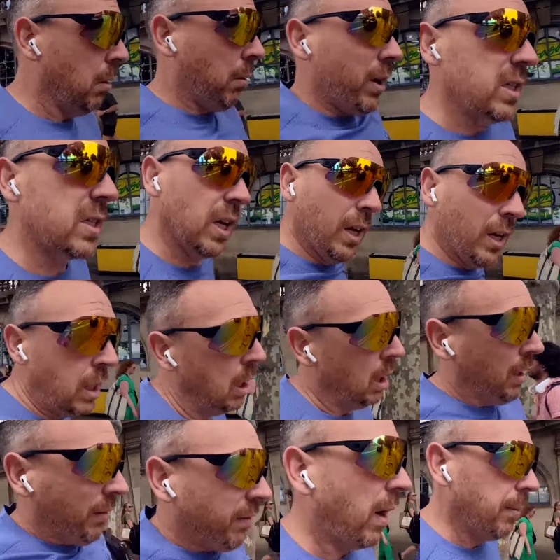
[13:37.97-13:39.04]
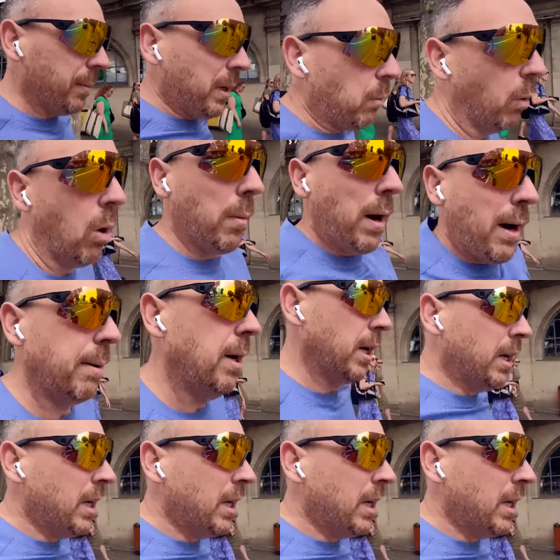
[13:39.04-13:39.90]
Well, it's 5 minute warm up,